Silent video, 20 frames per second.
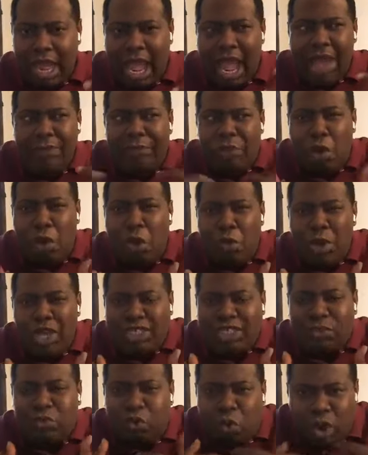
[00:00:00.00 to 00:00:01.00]
I've
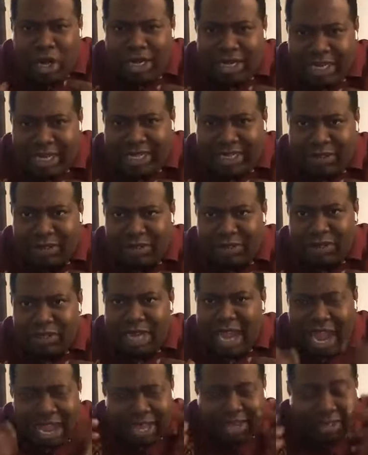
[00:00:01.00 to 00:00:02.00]
always wondered,
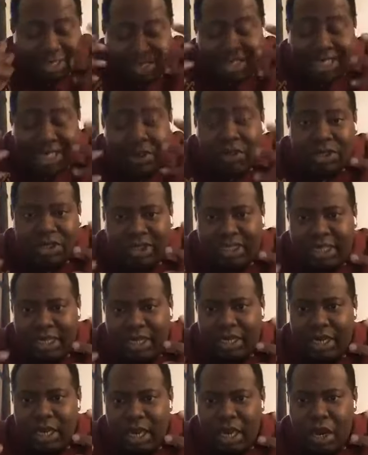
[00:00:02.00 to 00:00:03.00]
I
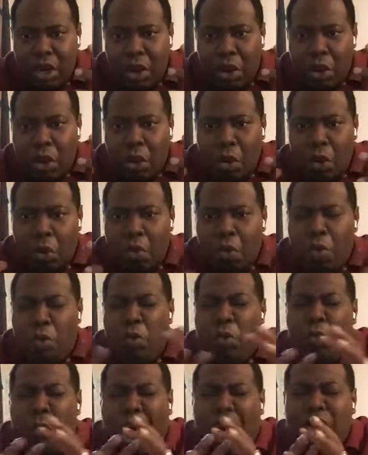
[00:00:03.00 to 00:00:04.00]
seriously,
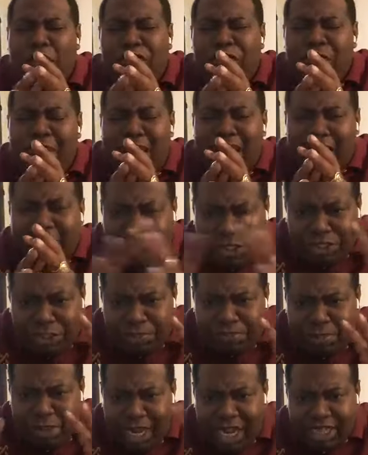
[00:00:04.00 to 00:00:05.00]
one of my
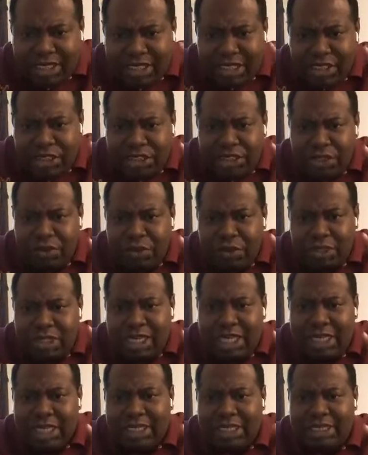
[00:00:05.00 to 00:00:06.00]
biggest issues
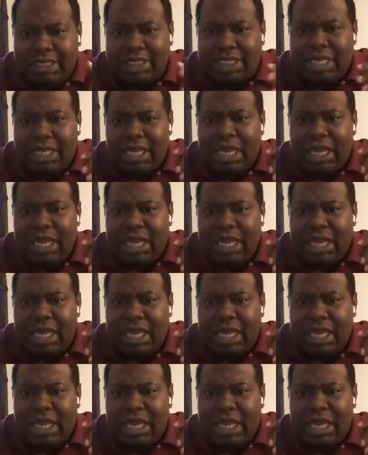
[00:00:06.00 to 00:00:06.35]
is